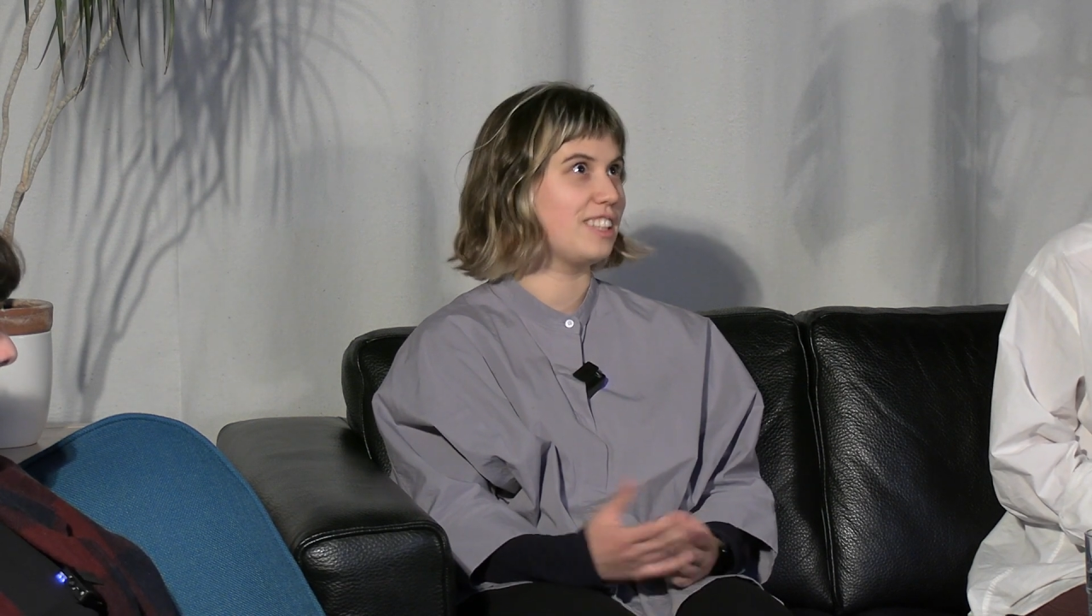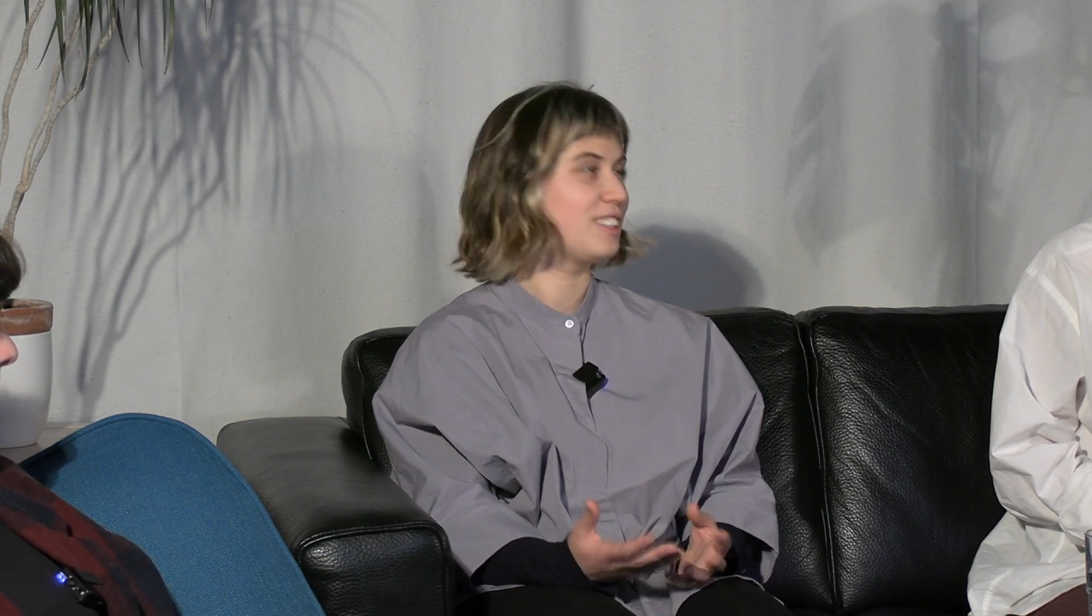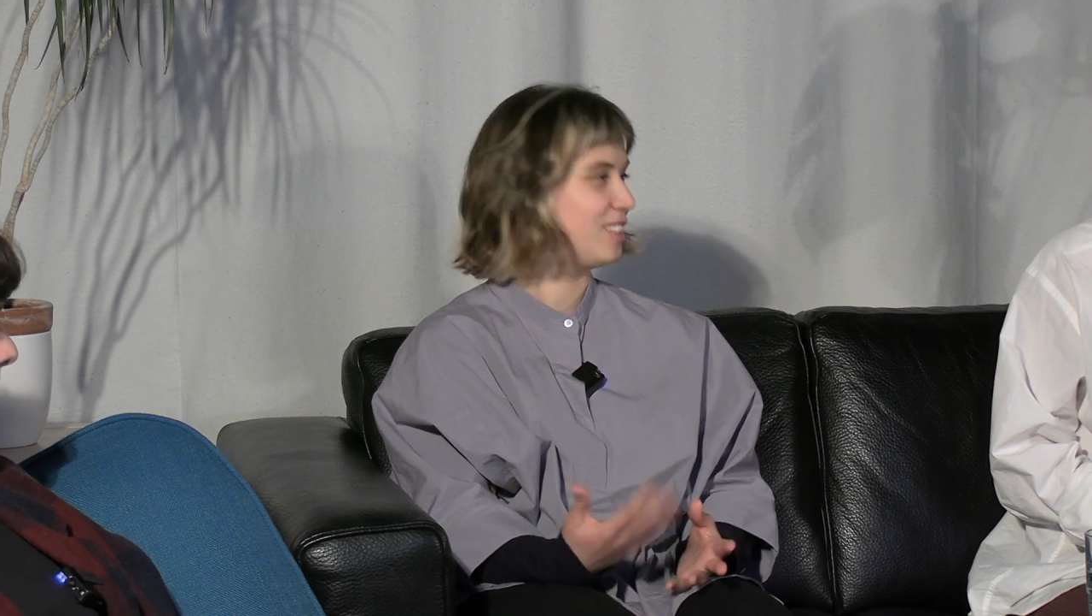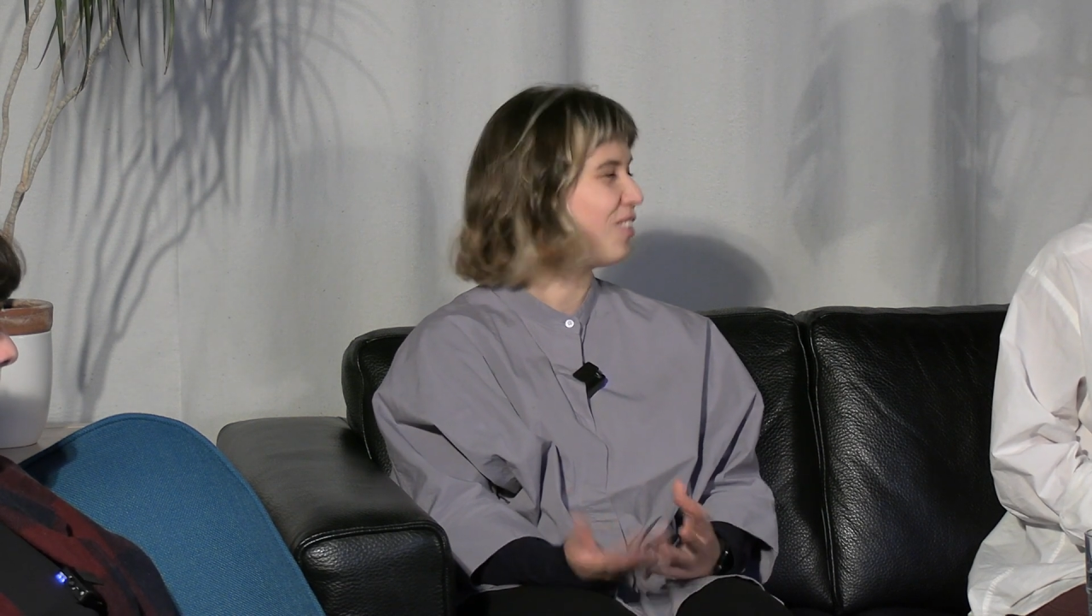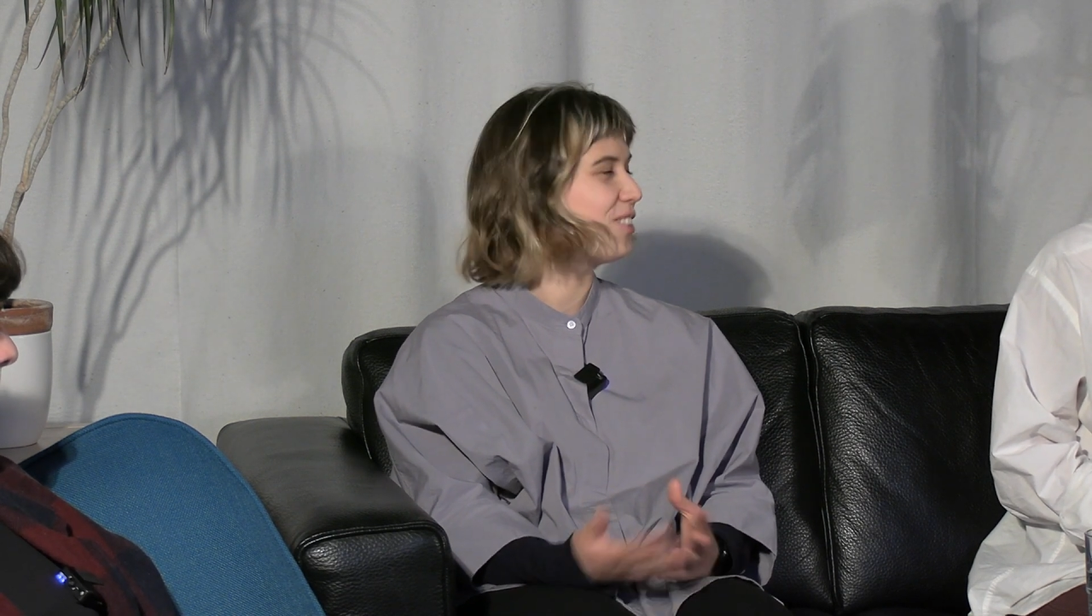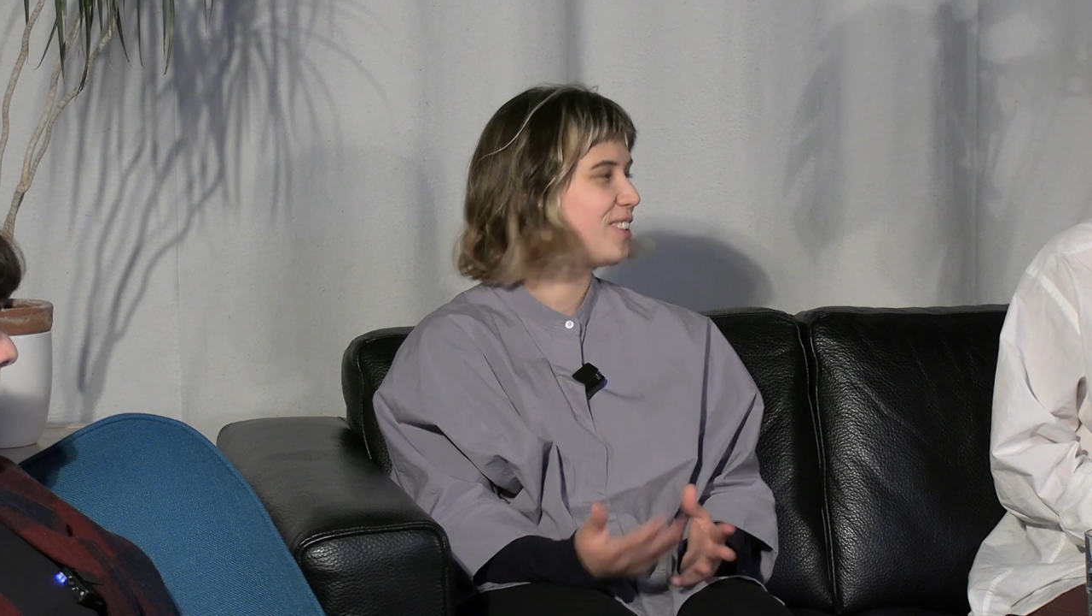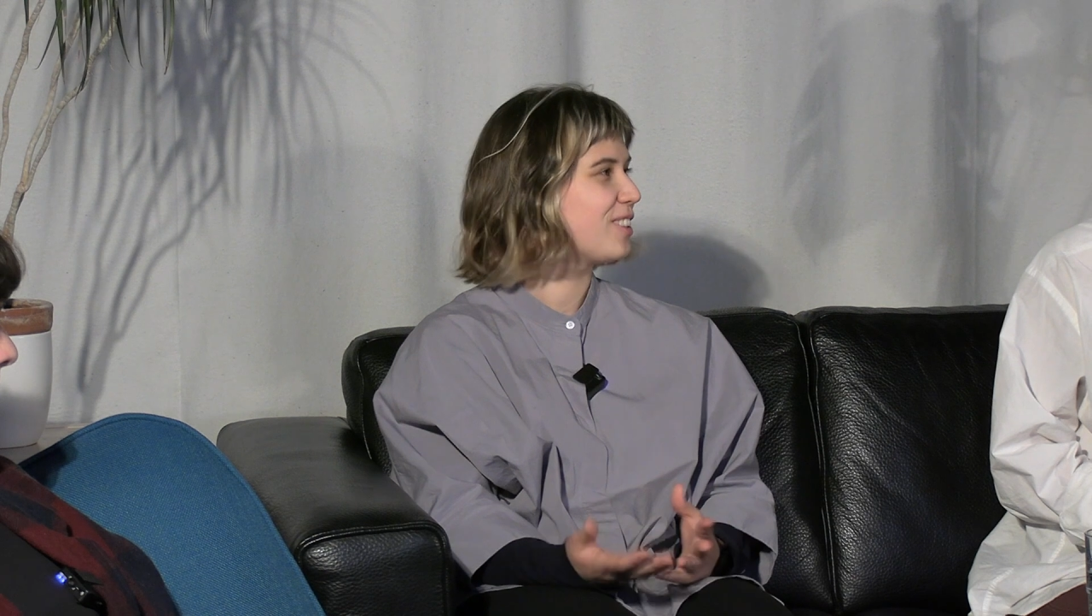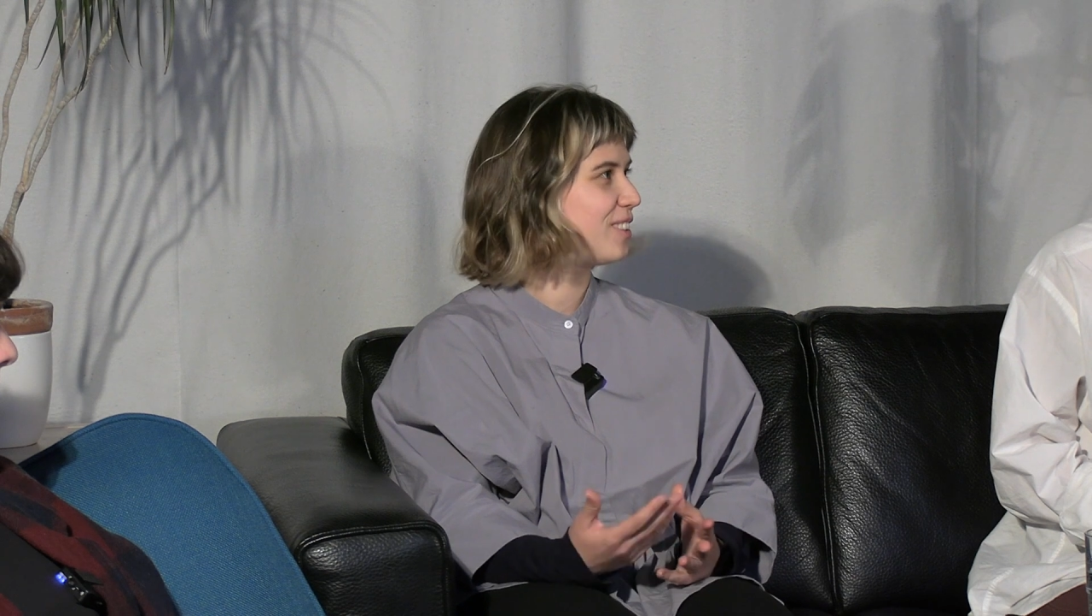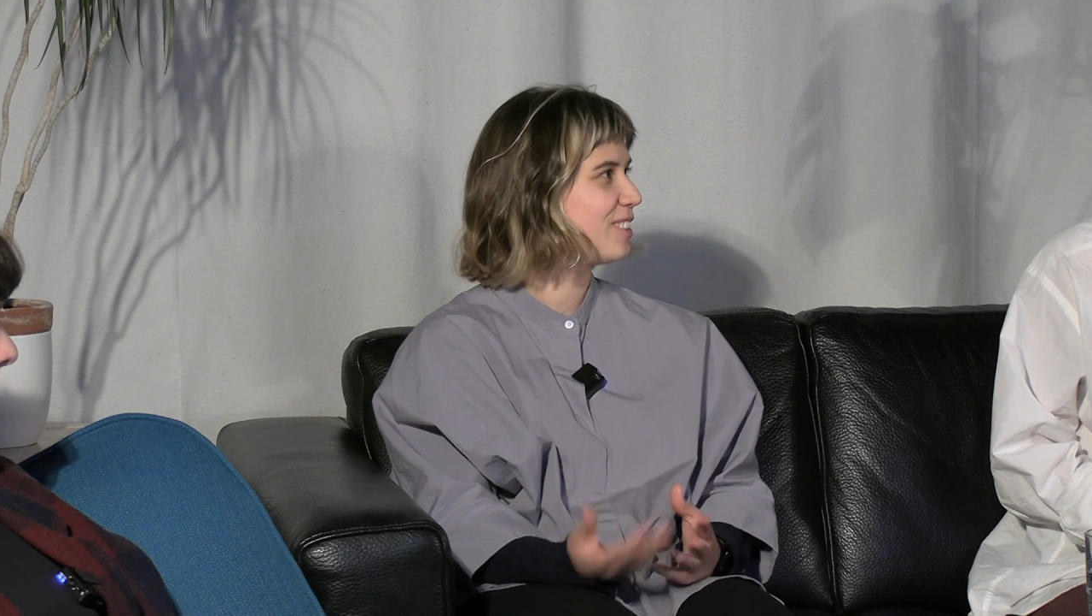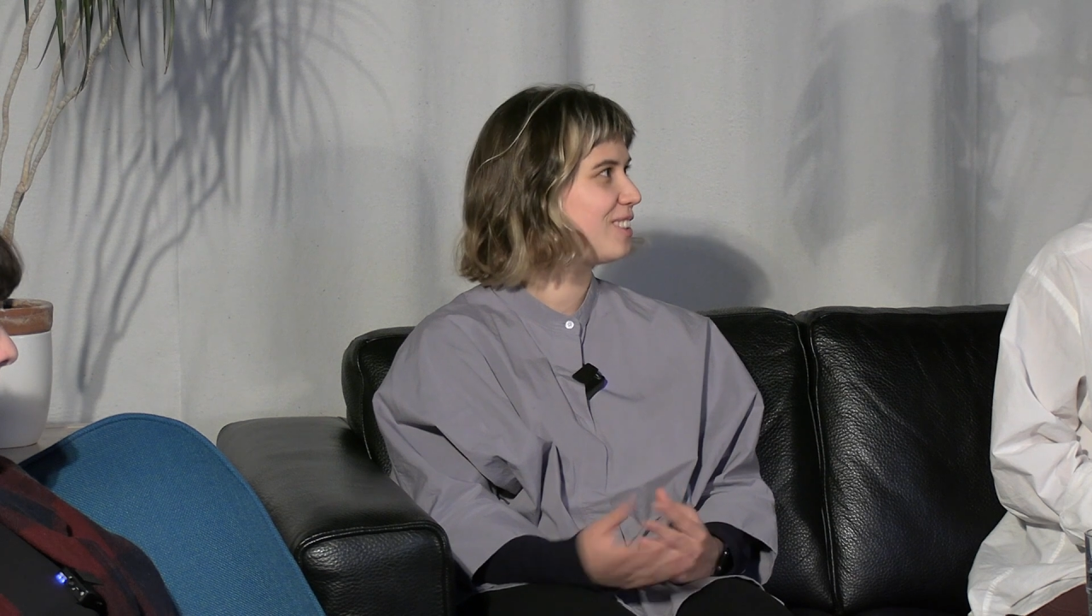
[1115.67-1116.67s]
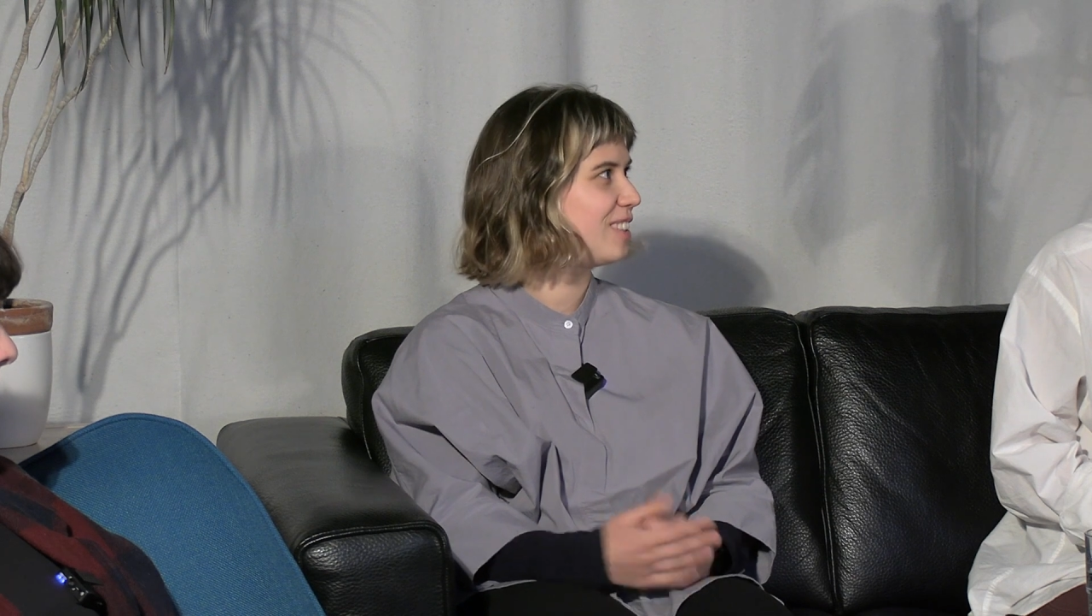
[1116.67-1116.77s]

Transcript: is also